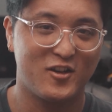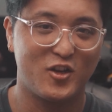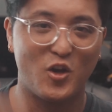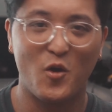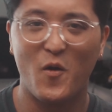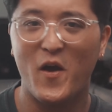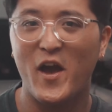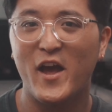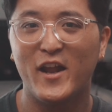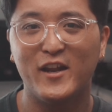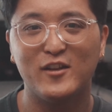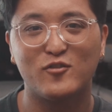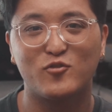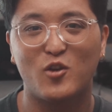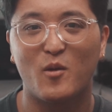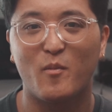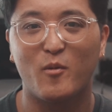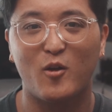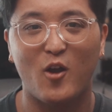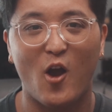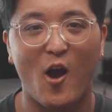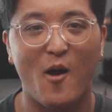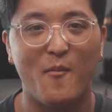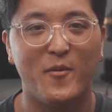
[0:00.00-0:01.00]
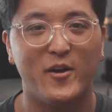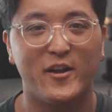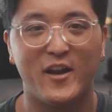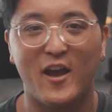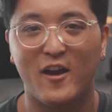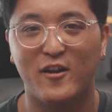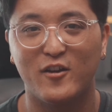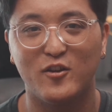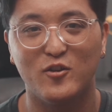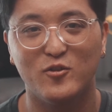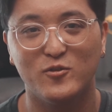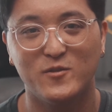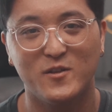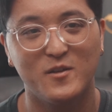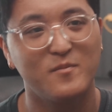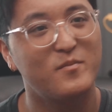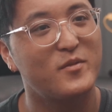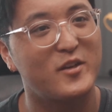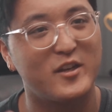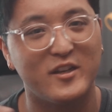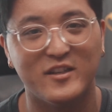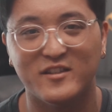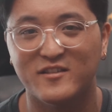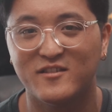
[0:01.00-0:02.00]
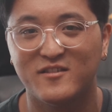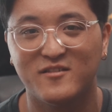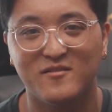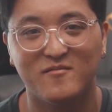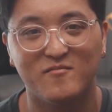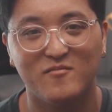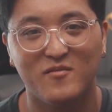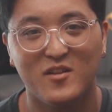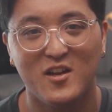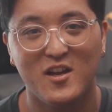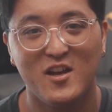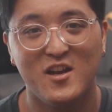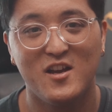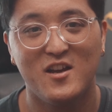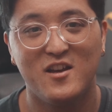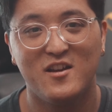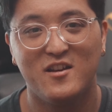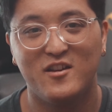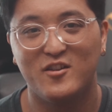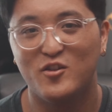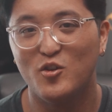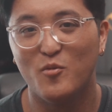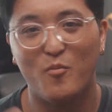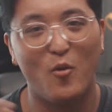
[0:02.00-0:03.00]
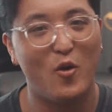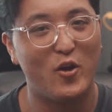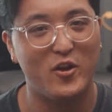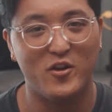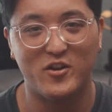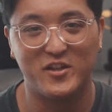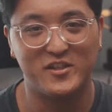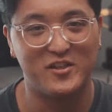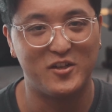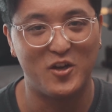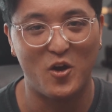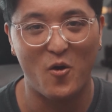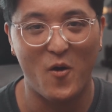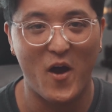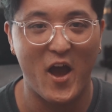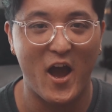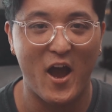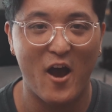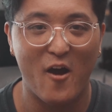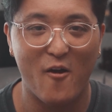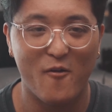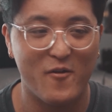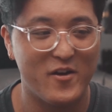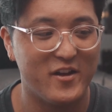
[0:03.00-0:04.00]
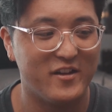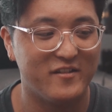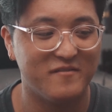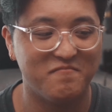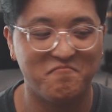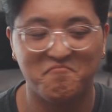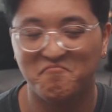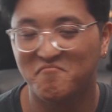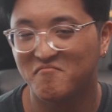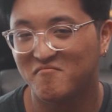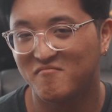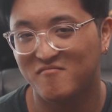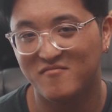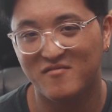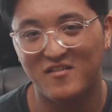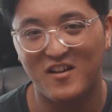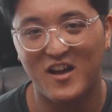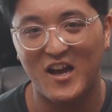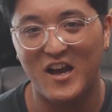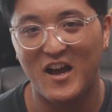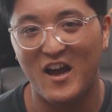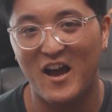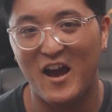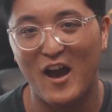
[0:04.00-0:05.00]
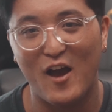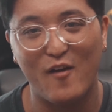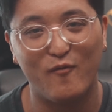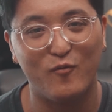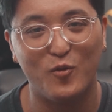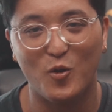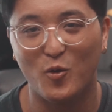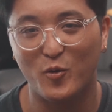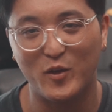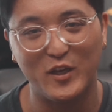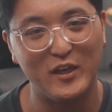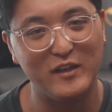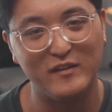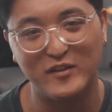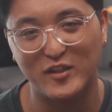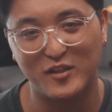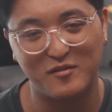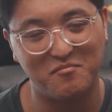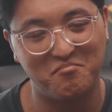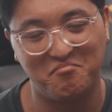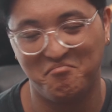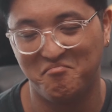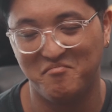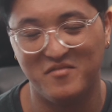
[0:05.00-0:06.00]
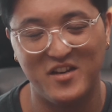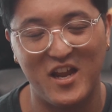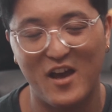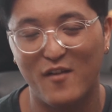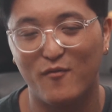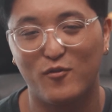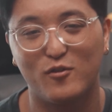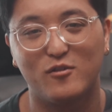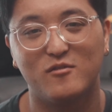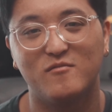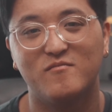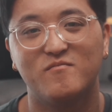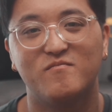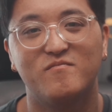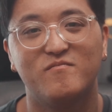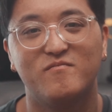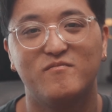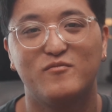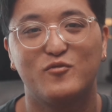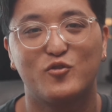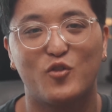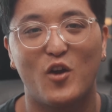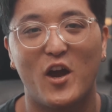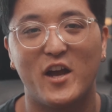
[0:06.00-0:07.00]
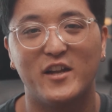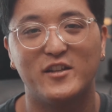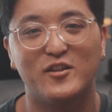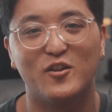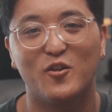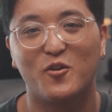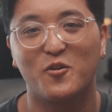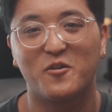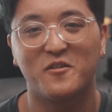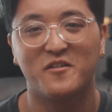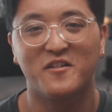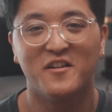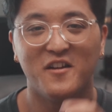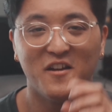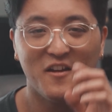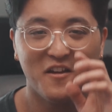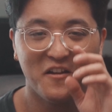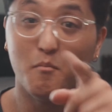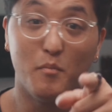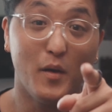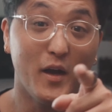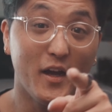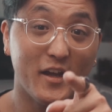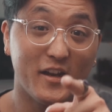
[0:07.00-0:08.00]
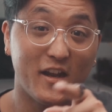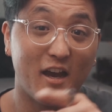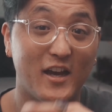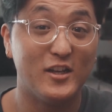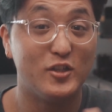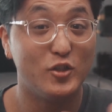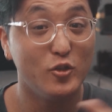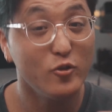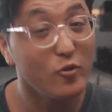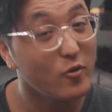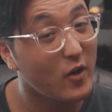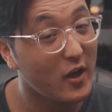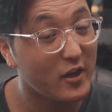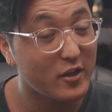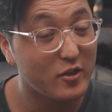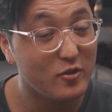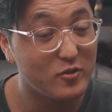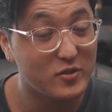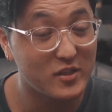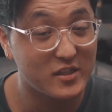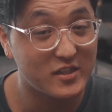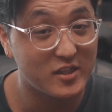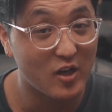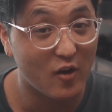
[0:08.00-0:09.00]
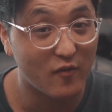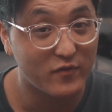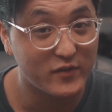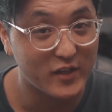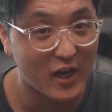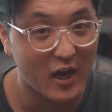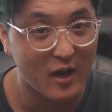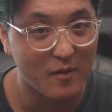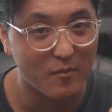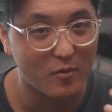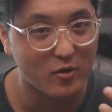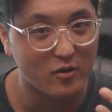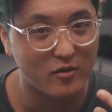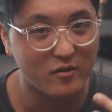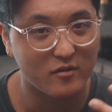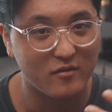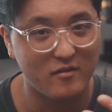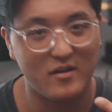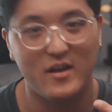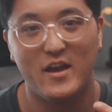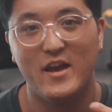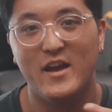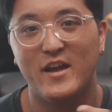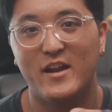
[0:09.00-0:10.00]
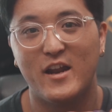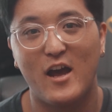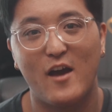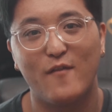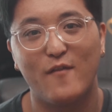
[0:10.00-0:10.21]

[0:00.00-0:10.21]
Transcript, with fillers: go ahead and drop a comment on how to use it because your boy doesn't know how and I've low key just never tried to learn. But I do know how to use a self timer and